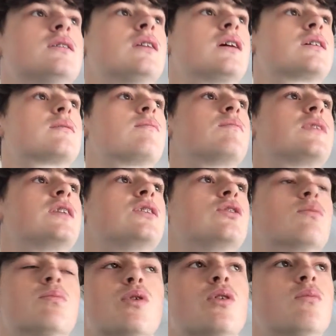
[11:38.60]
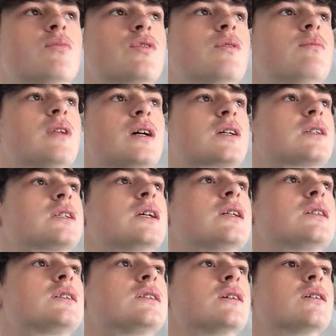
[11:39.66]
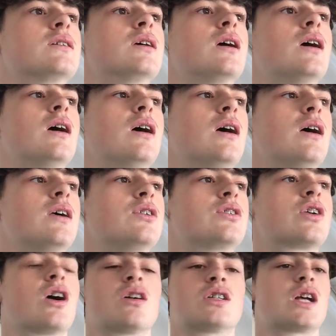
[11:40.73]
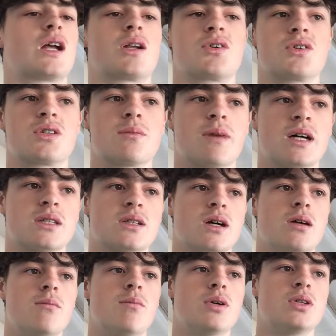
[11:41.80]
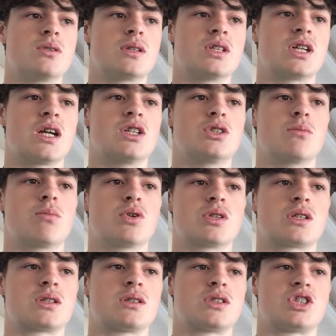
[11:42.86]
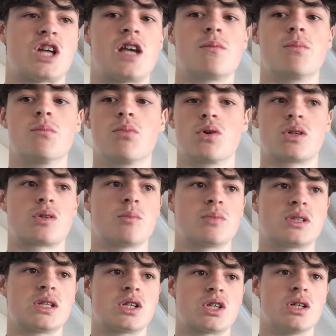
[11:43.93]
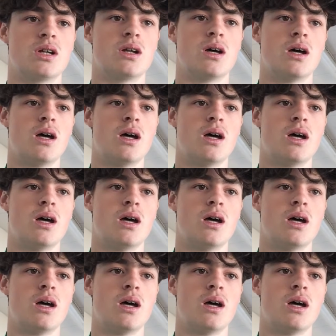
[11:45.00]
like you're born with them, like I said, so you can't change your somatotype, but you can change your body shape and body composition.